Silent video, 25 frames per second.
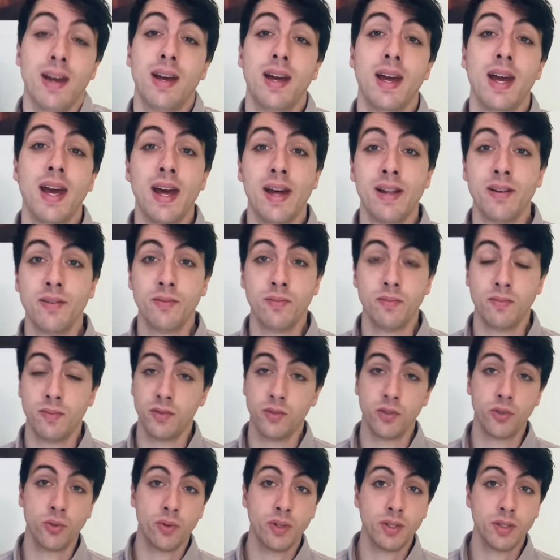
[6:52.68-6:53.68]

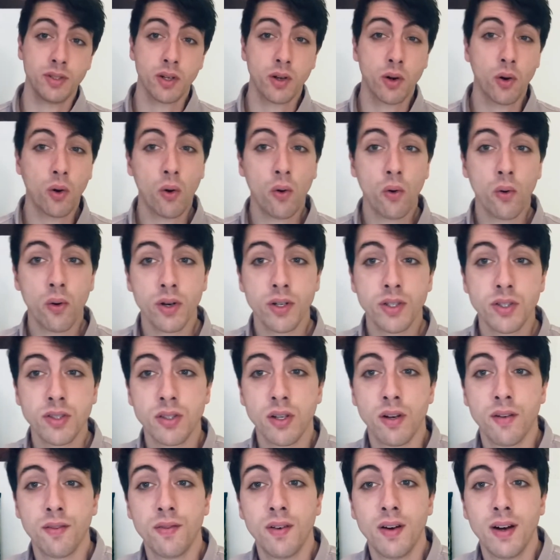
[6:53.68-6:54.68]
and during the course
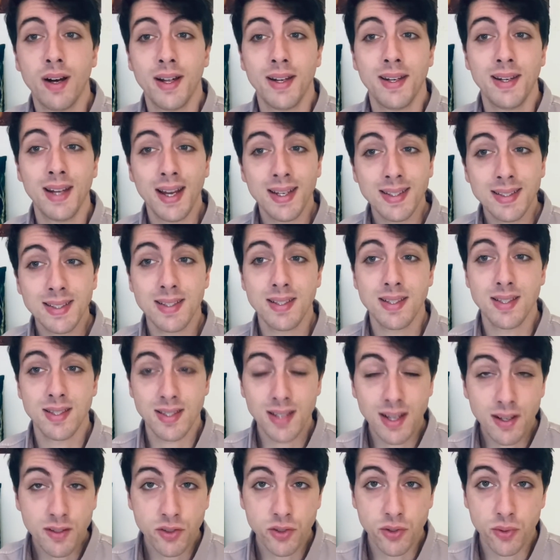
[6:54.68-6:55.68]
of the 19th
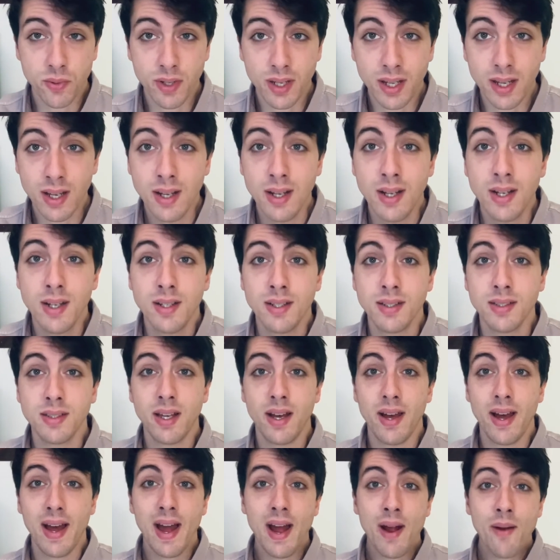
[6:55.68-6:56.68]
century,
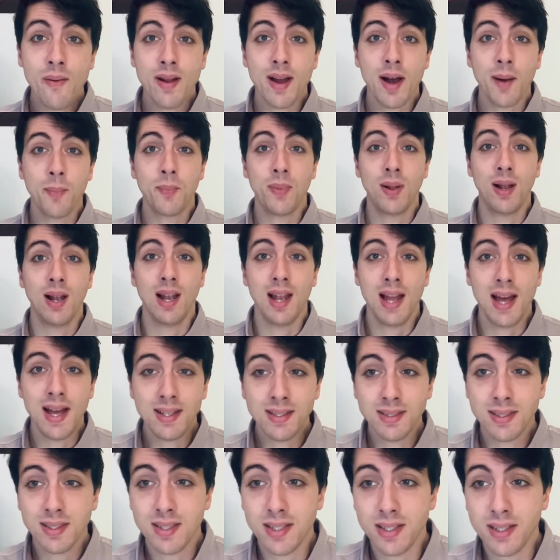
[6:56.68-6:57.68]
the area
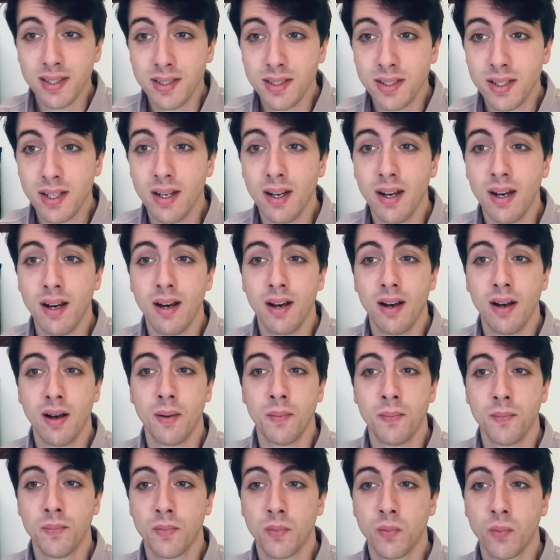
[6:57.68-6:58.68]
planted
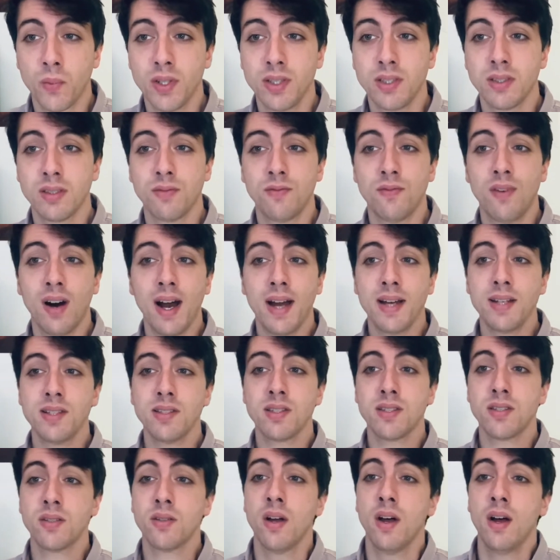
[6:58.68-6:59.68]
with
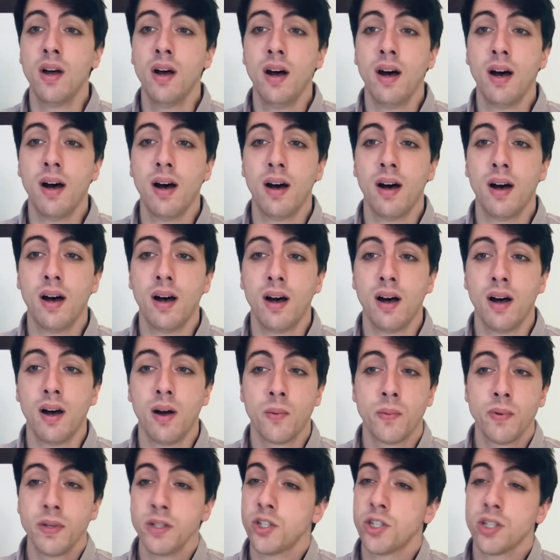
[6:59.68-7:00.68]
vines
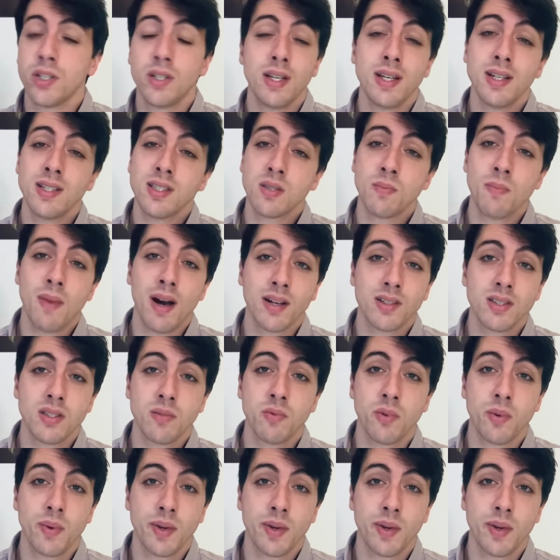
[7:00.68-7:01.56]
reached its maximum